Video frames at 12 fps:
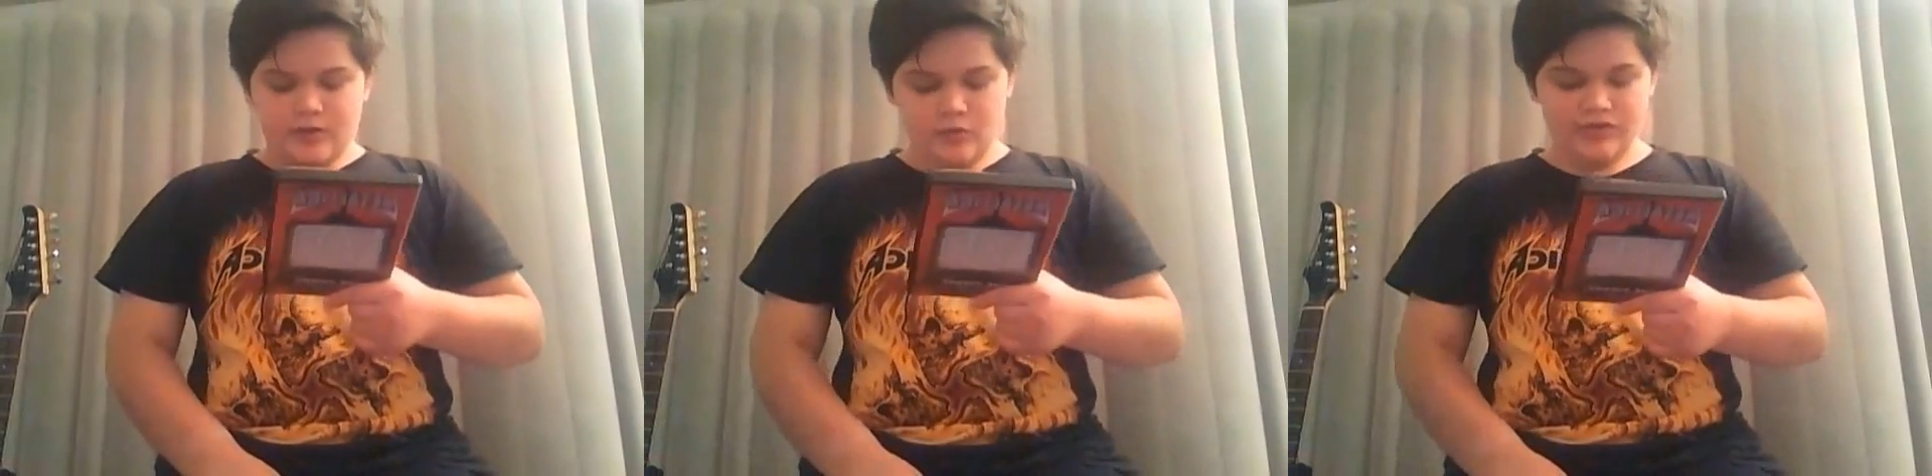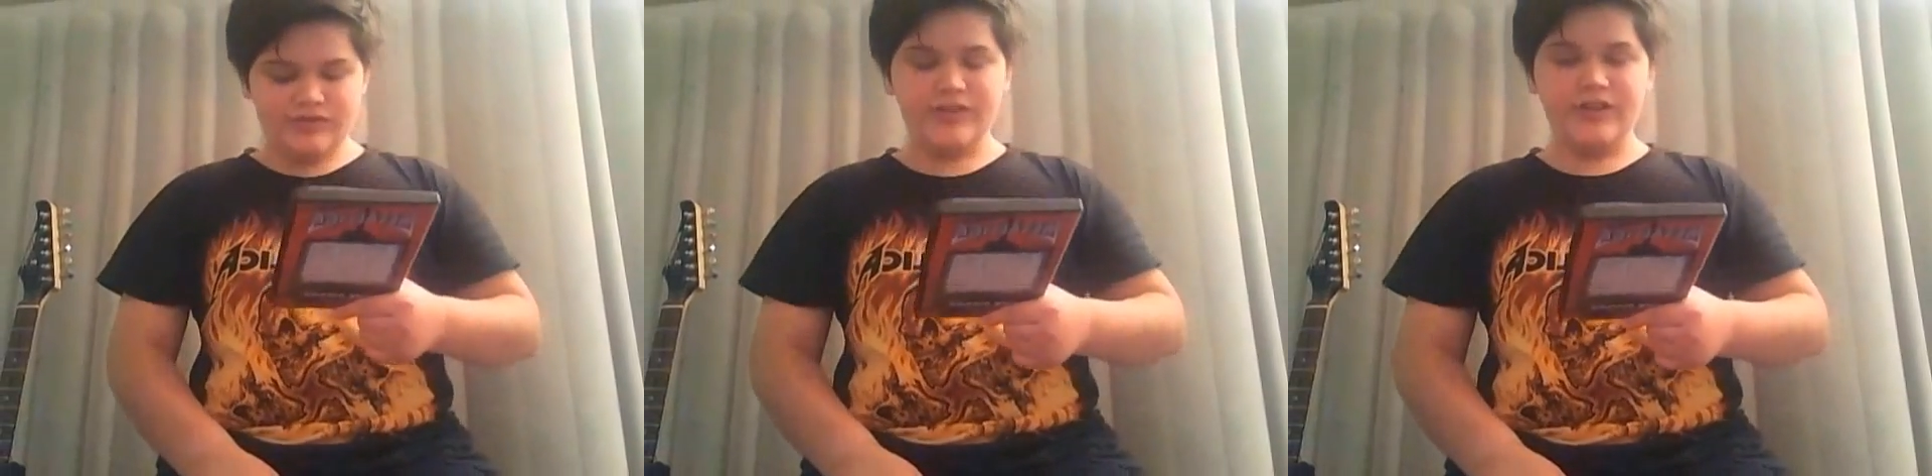
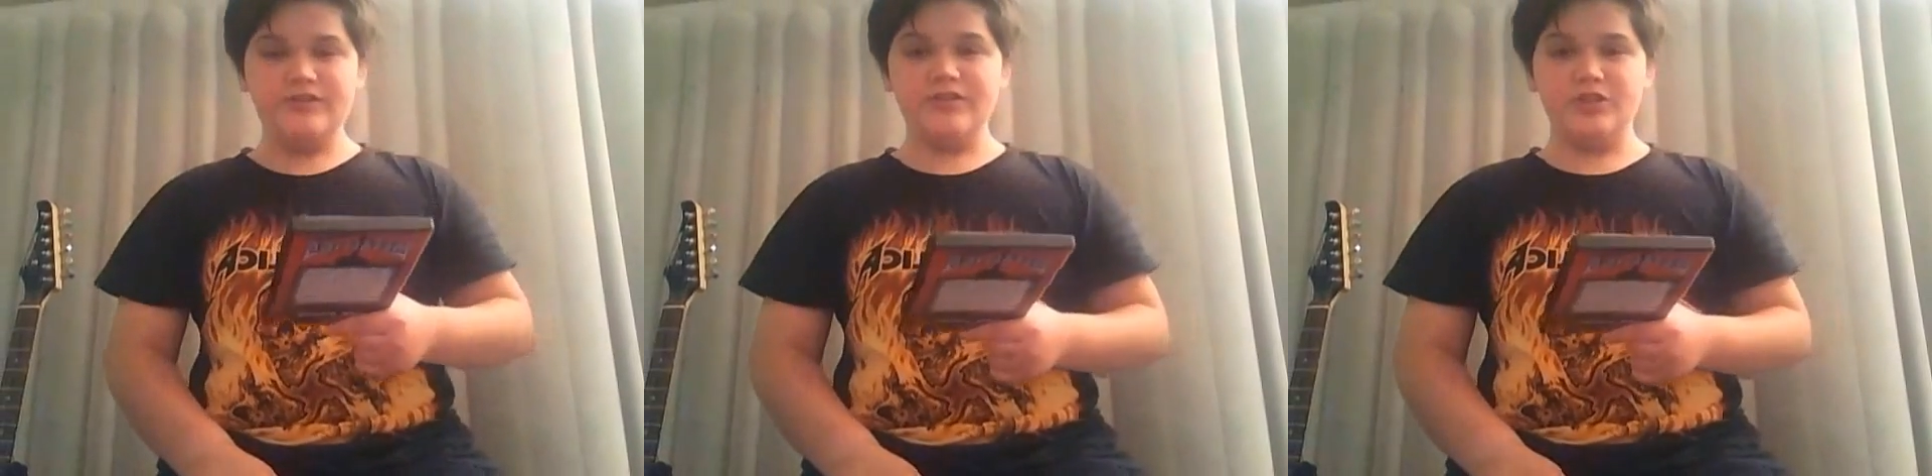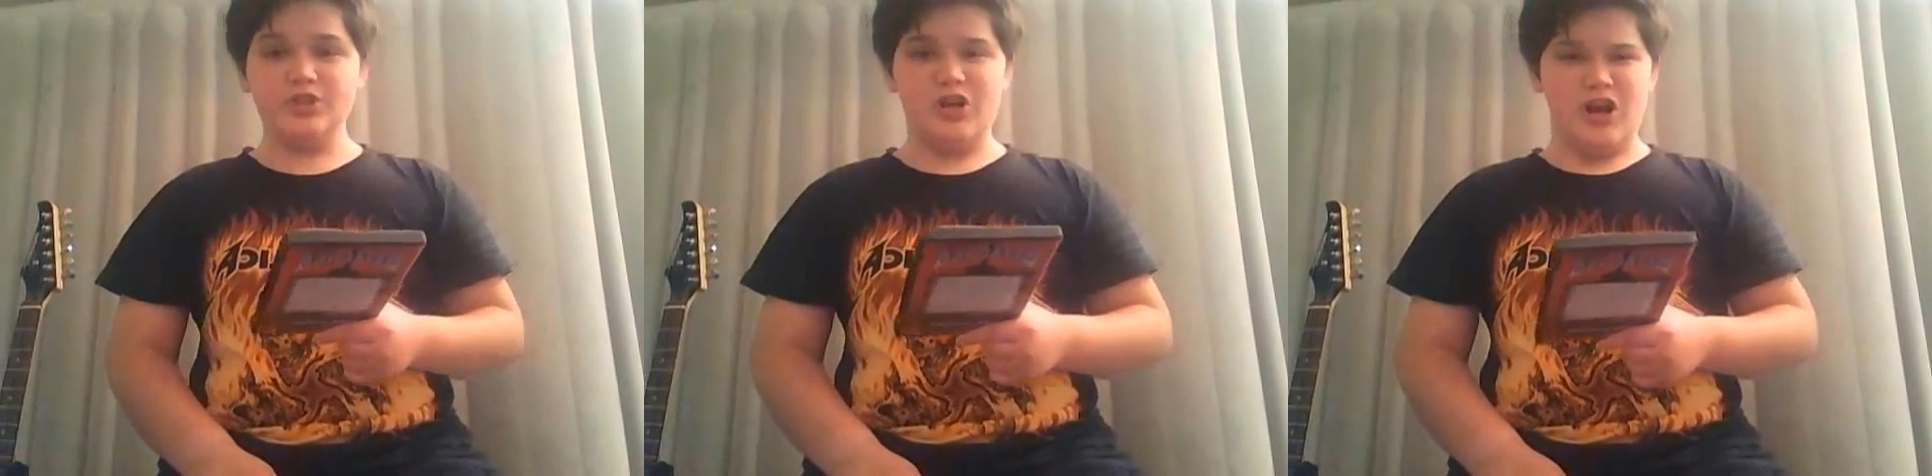whiskey in the
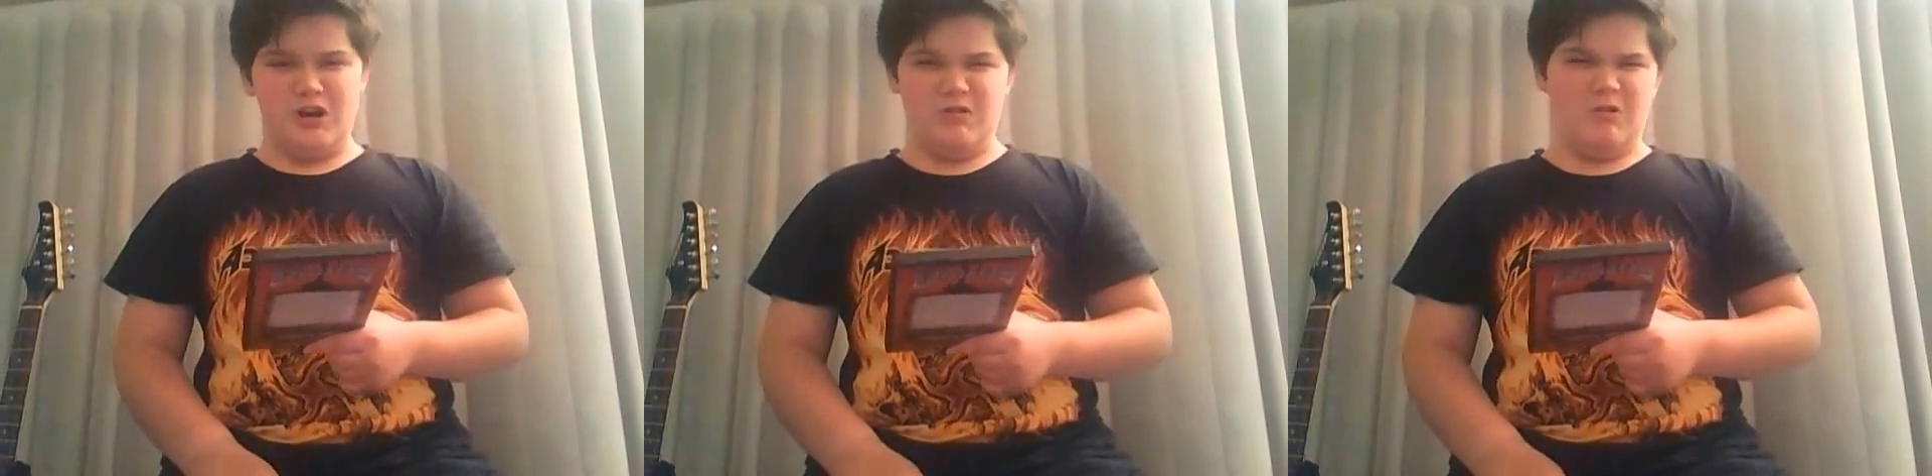jar.